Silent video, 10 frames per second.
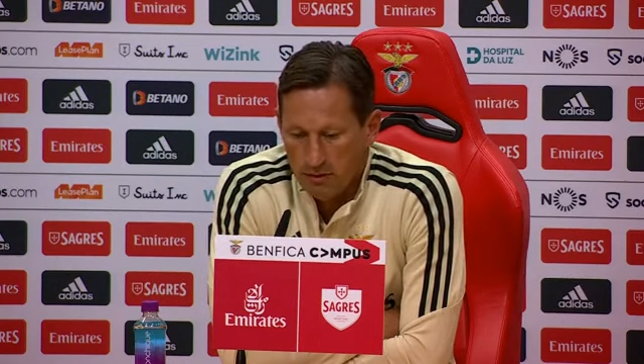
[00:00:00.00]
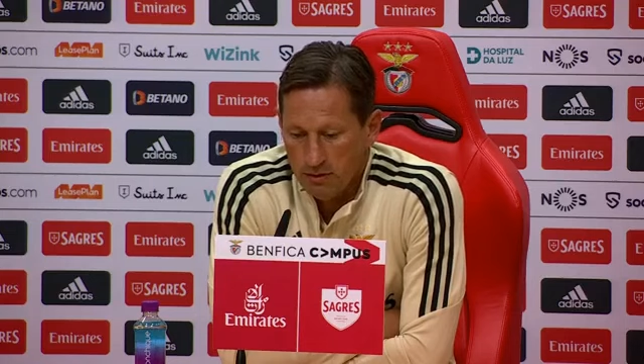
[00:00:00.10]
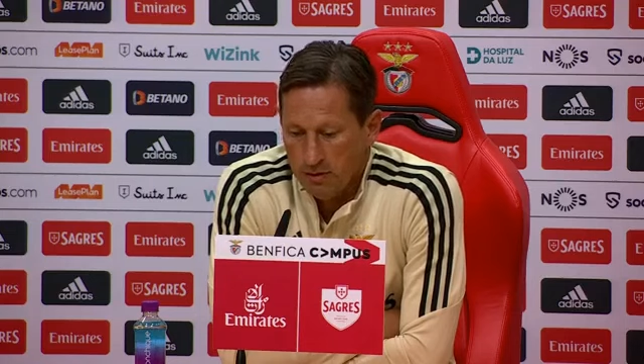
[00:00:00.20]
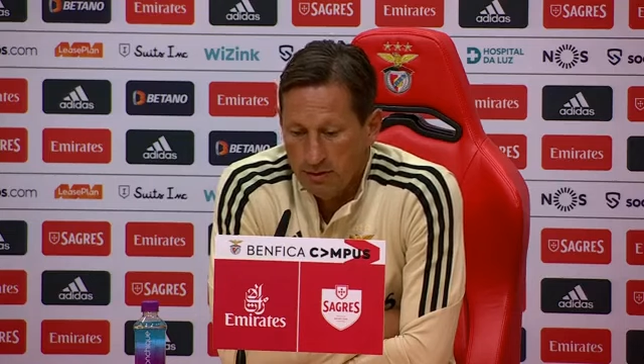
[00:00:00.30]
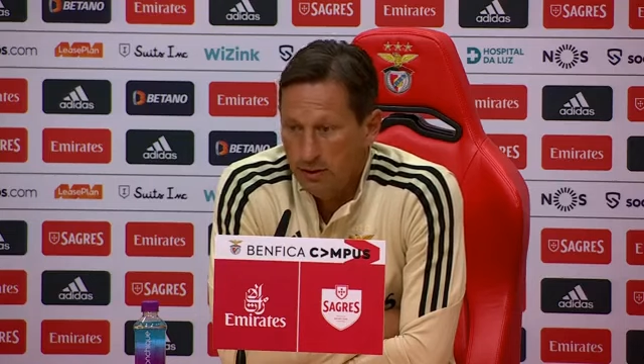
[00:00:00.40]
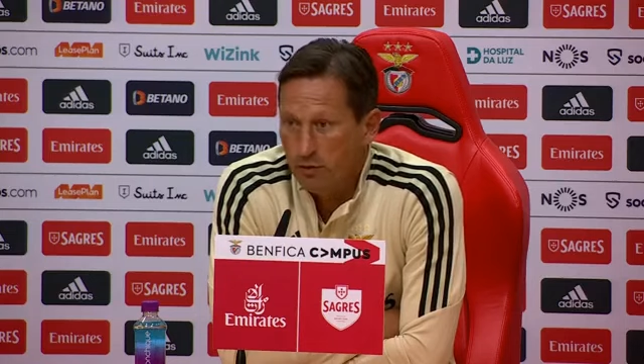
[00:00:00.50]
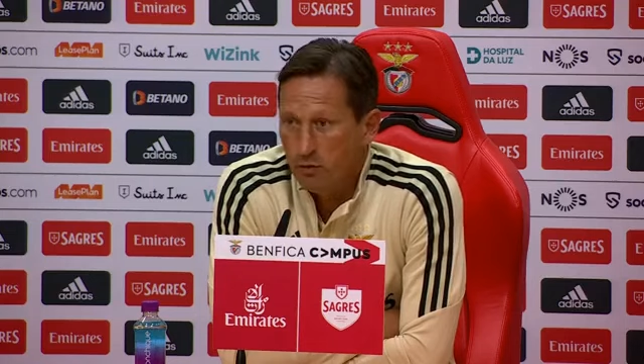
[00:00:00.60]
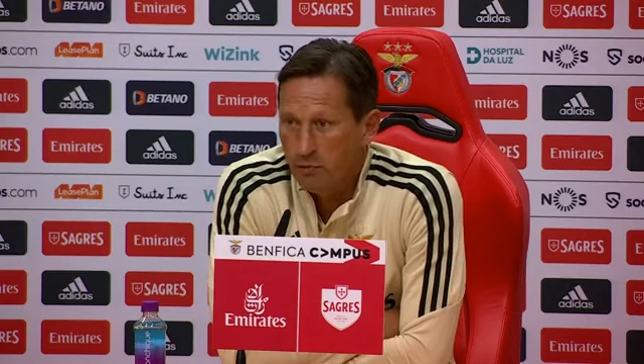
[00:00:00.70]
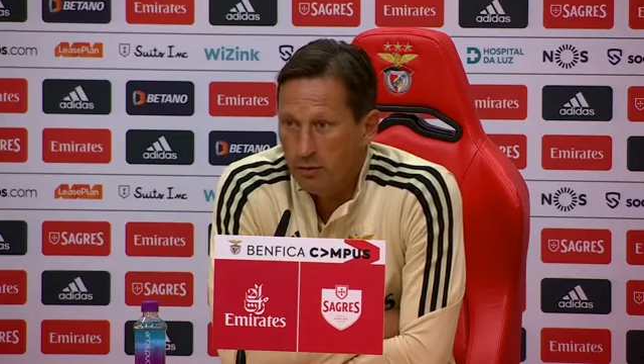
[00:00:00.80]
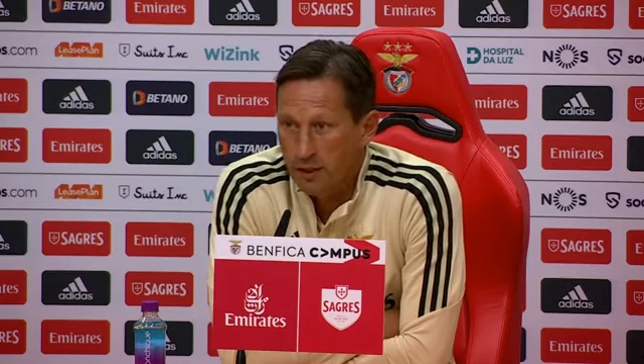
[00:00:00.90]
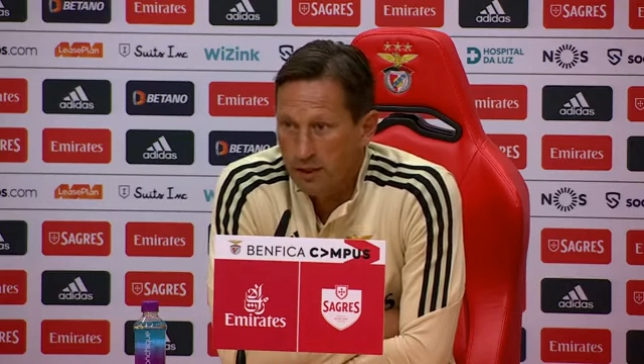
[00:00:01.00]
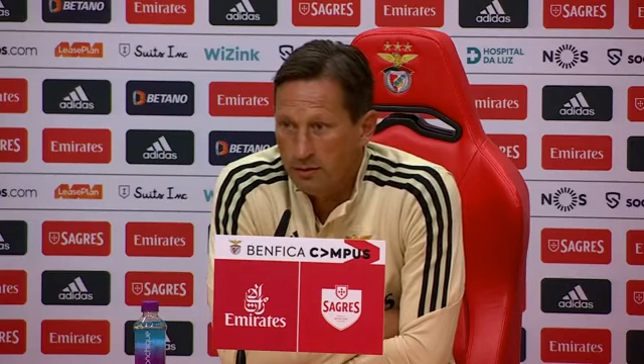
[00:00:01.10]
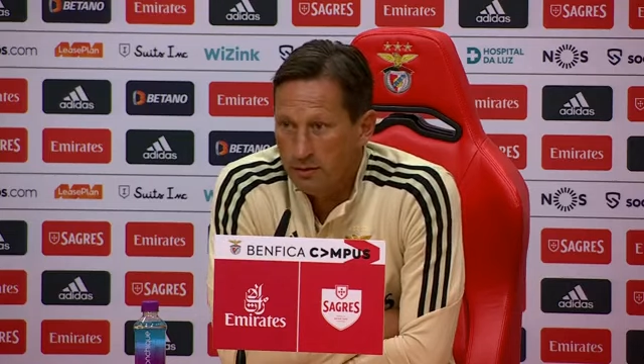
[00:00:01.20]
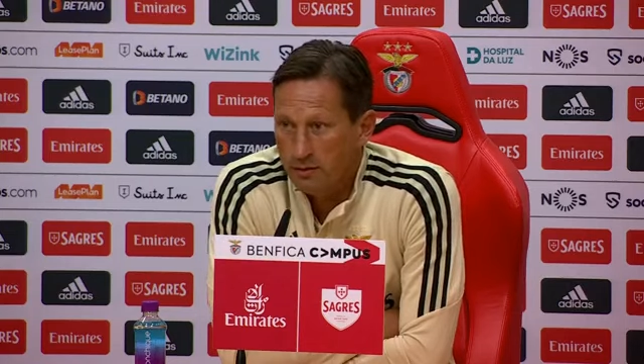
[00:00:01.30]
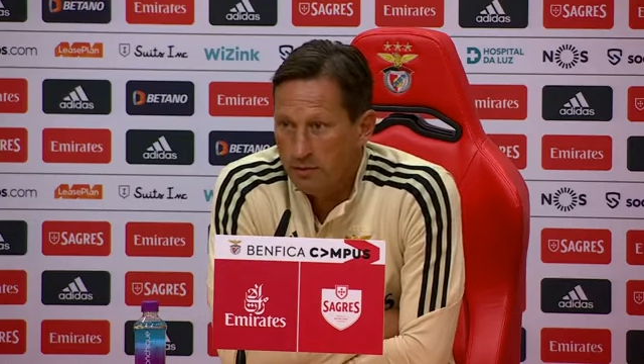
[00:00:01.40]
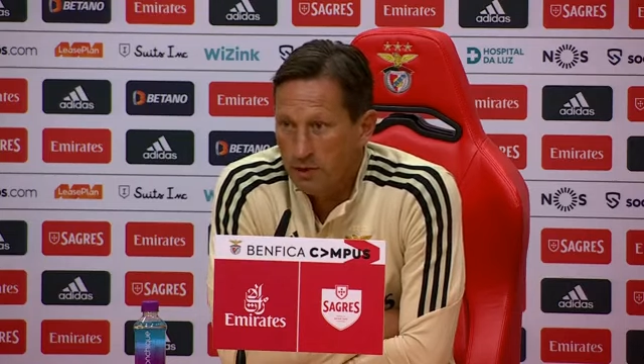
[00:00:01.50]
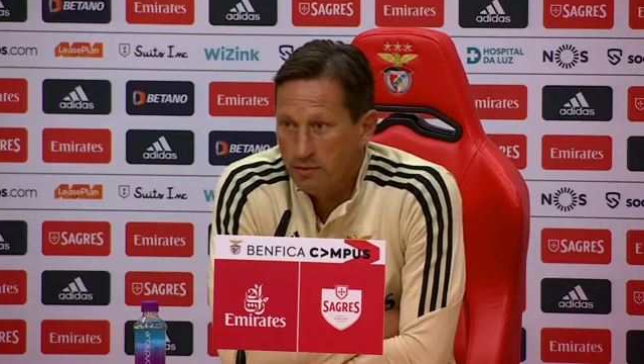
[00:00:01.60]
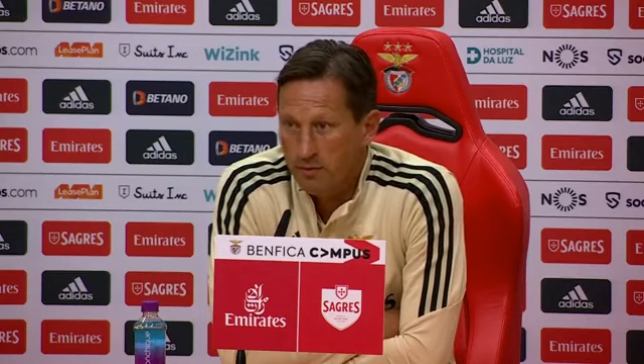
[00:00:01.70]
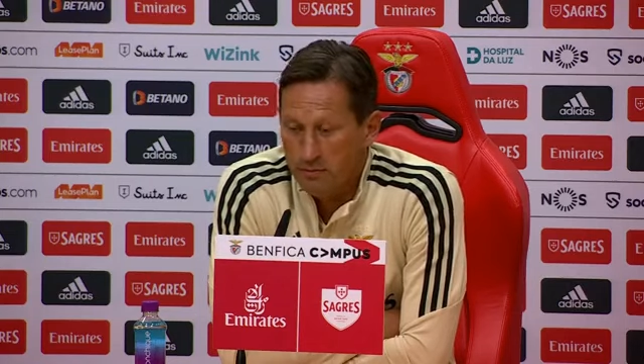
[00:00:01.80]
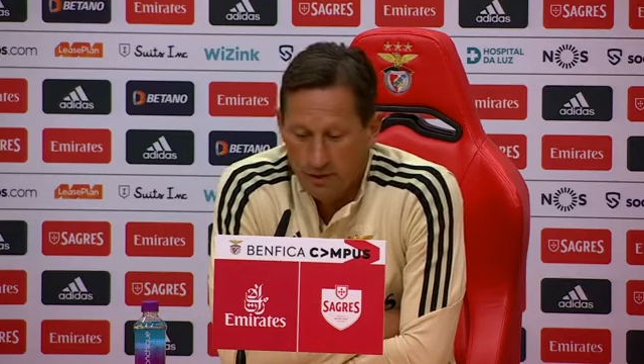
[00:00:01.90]
he's still a good player, and the
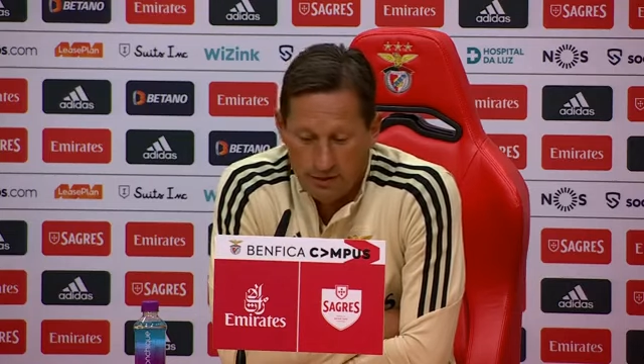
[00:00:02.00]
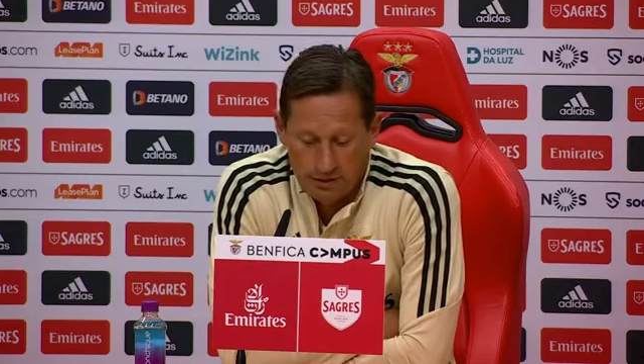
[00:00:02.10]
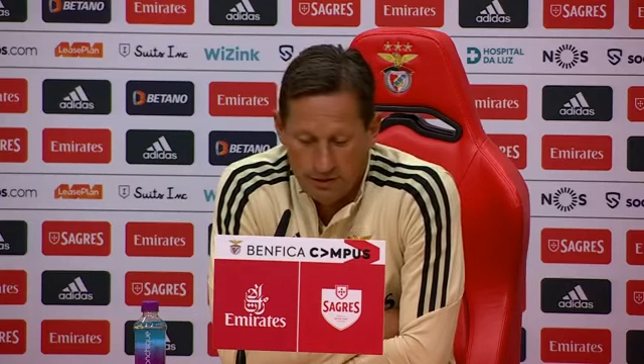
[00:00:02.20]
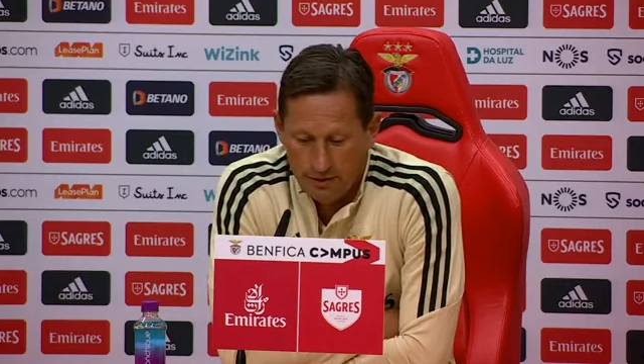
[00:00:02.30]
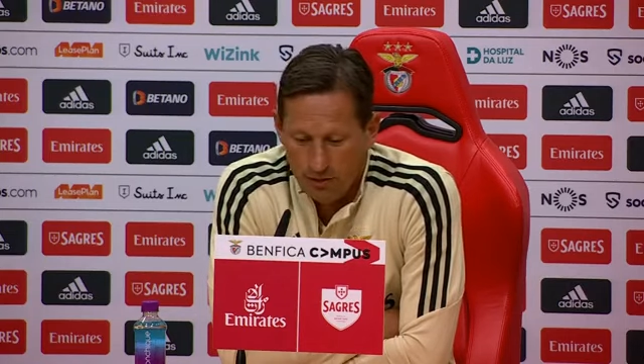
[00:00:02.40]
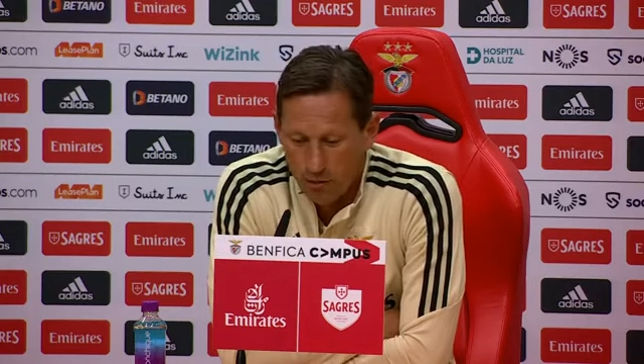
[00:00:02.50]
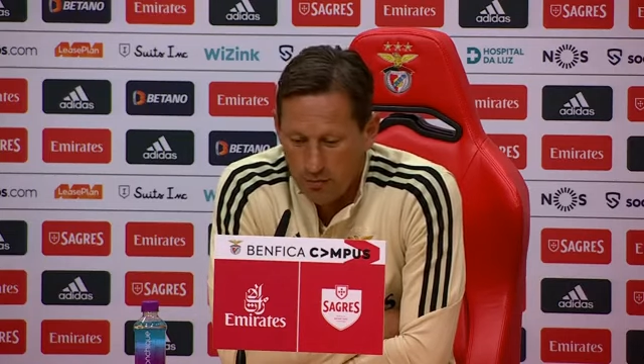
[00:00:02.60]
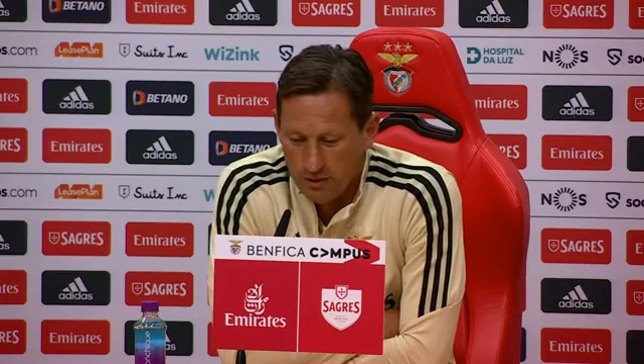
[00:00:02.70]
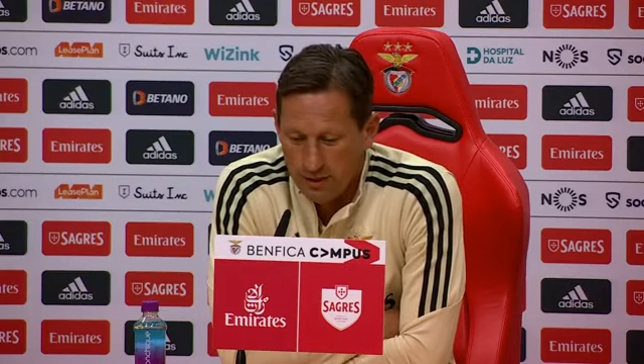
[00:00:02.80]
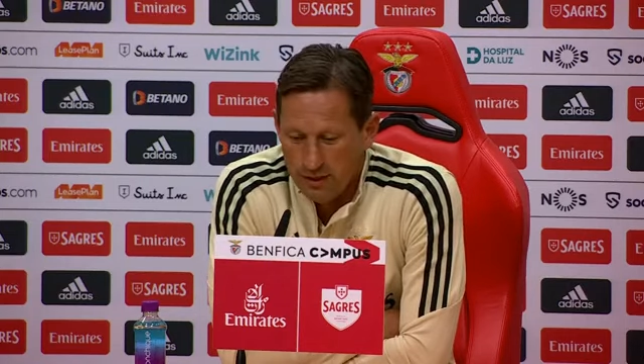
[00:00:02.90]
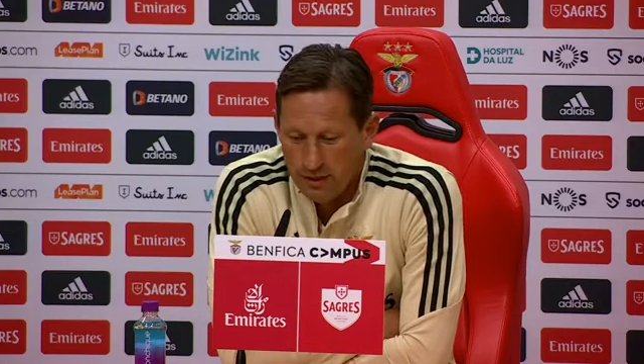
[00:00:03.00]
transfer market is still open.